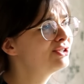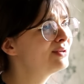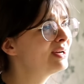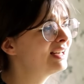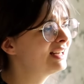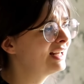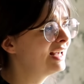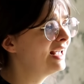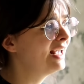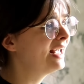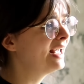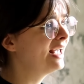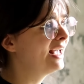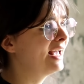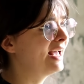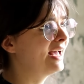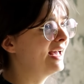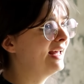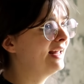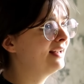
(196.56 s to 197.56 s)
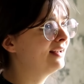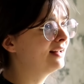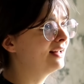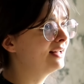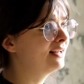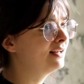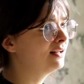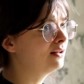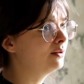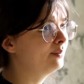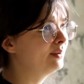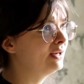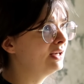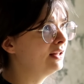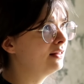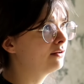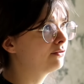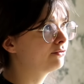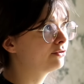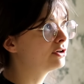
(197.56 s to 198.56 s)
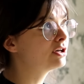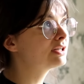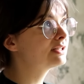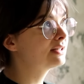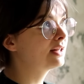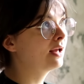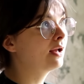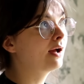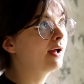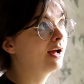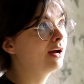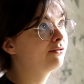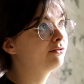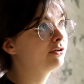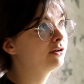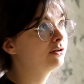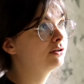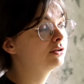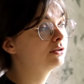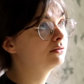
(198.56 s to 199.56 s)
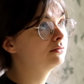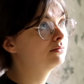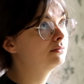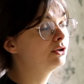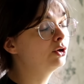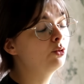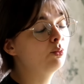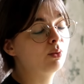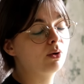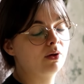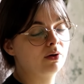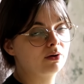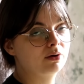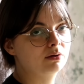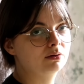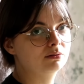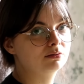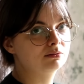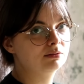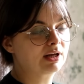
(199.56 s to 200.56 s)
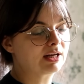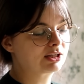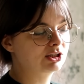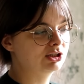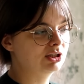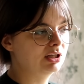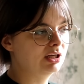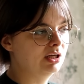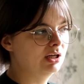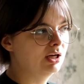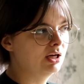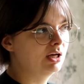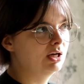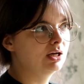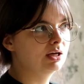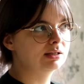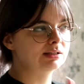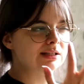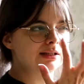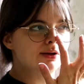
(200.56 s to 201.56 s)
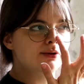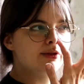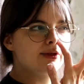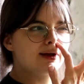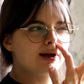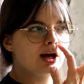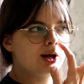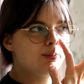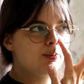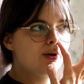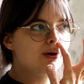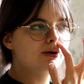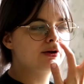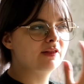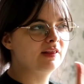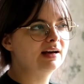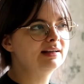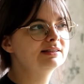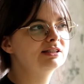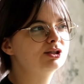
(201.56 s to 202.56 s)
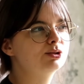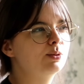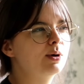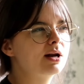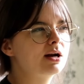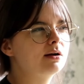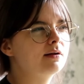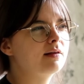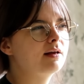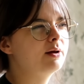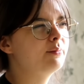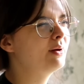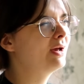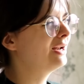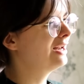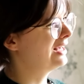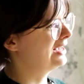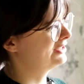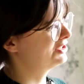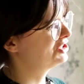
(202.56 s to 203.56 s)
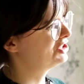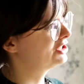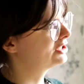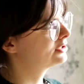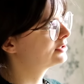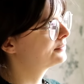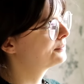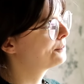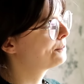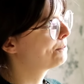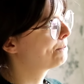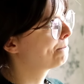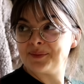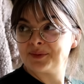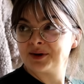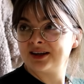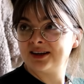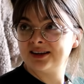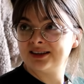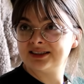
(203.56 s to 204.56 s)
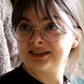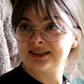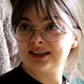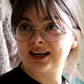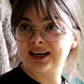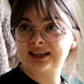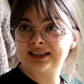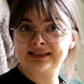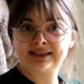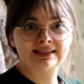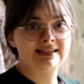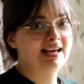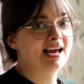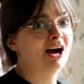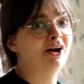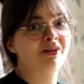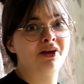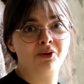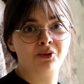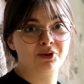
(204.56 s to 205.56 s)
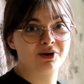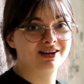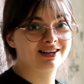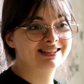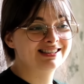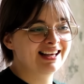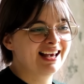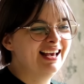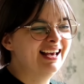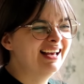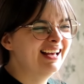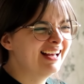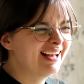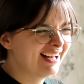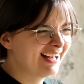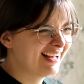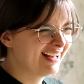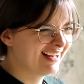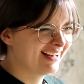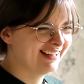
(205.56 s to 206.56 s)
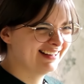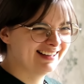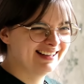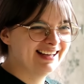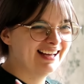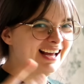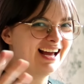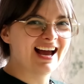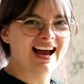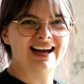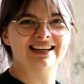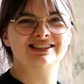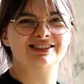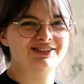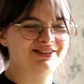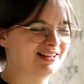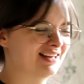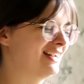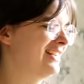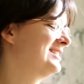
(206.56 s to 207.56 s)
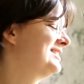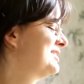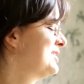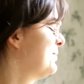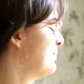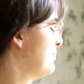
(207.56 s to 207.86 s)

to it, and it'll be the first thing I ever do block, actually, because I don't think I blocked that sweater that I made last year. I'm gonna see how that works and do that at